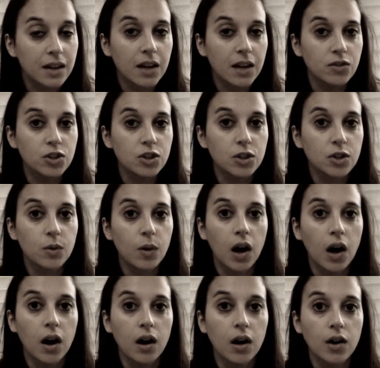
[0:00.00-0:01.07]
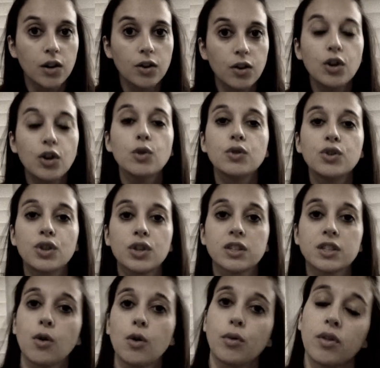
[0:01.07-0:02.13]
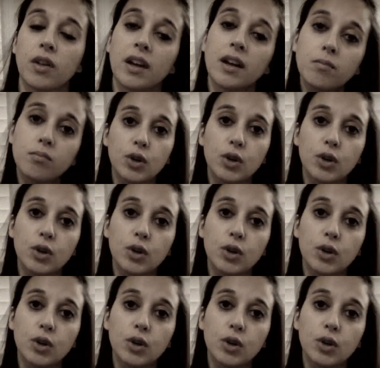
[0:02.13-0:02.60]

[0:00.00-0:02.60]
and you are new to this whole thing,